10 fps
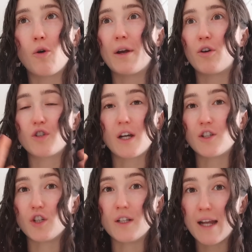oh my gosh, I
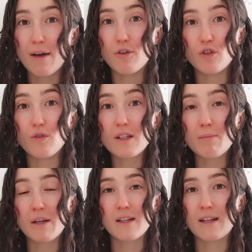should never do this
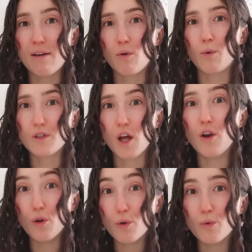because I never want to
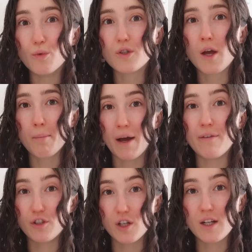lose my
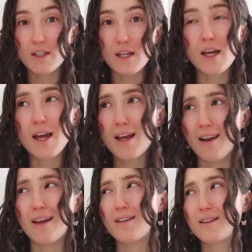virginity.
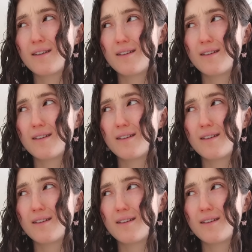Like,